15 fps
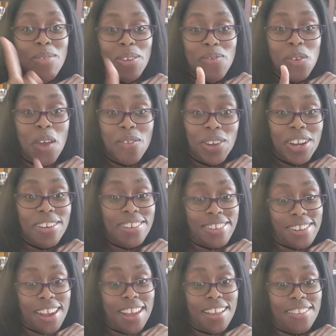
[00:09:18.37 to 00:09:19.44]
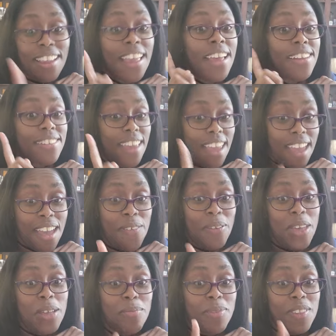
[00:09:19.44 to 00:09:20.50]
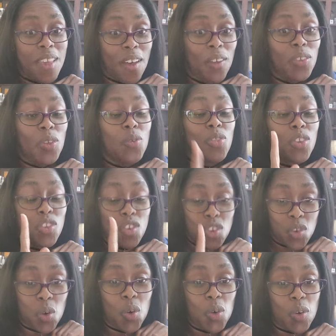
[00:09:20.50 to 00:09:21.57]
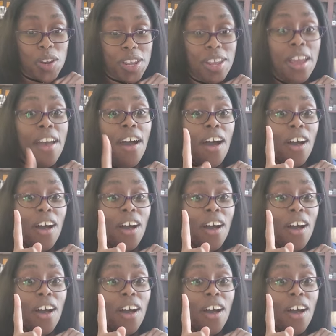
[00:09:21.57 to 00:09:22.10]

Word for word: but if you ever get a chance to have him tell you the story